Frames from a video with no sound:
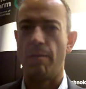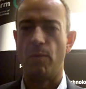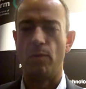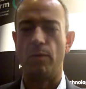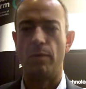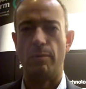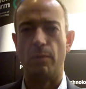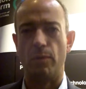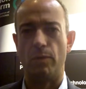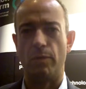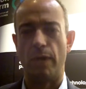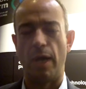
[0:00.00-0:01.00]

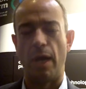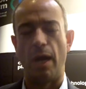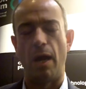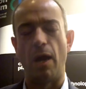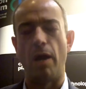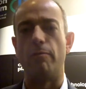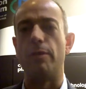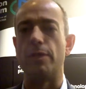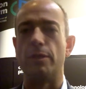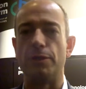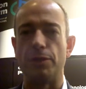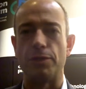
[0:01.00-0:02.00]
more higher
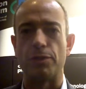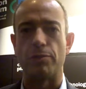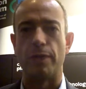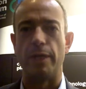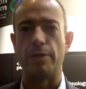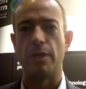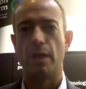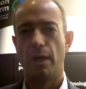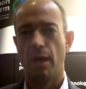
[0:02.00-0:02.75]
resolution screens,